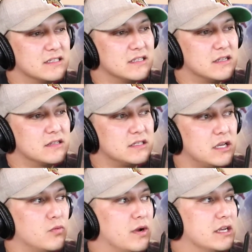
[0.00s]

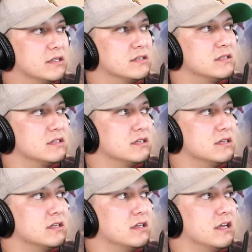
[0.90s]
TintWiz.
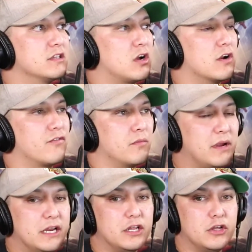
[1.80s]
It's hard for me
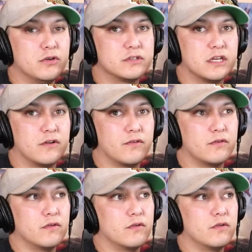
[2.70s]
to use it
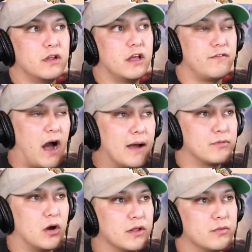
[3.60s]
if I'm the
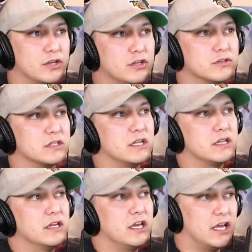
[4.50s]
only one using it
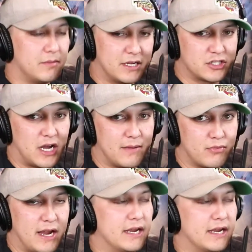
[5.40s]
in my shop, right?